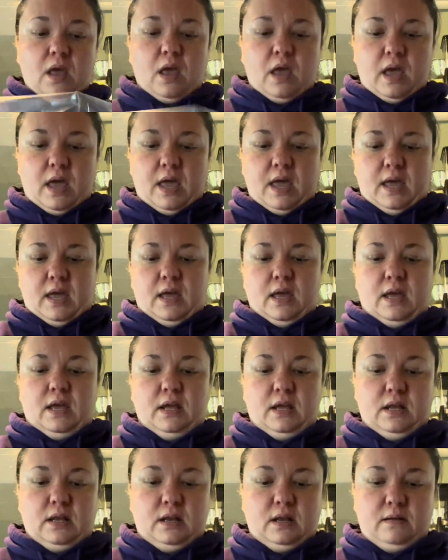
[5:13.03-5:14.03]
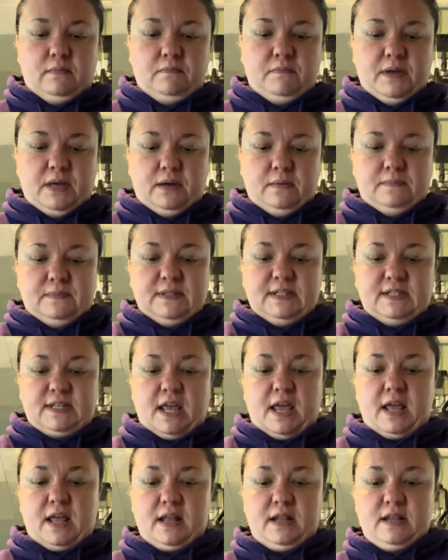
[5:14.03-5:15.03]
And them
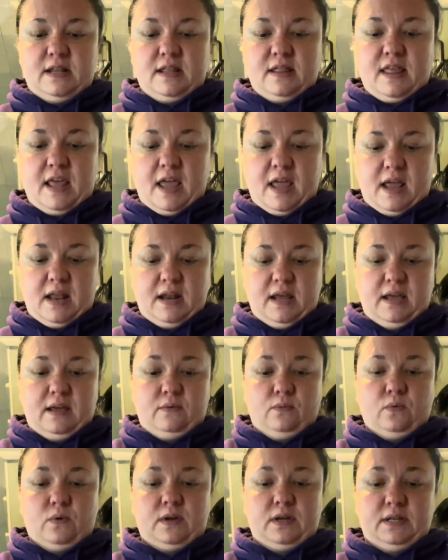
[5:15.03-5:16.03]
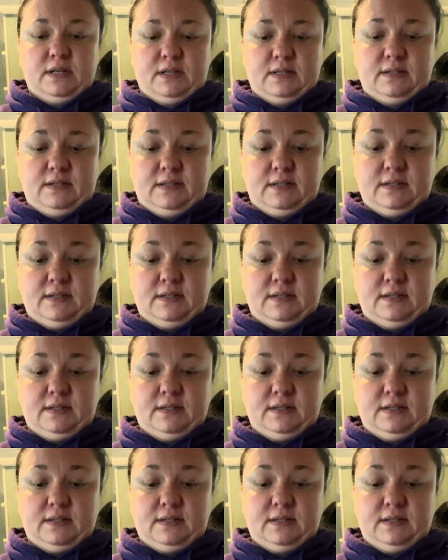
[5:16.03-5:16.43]
said that it was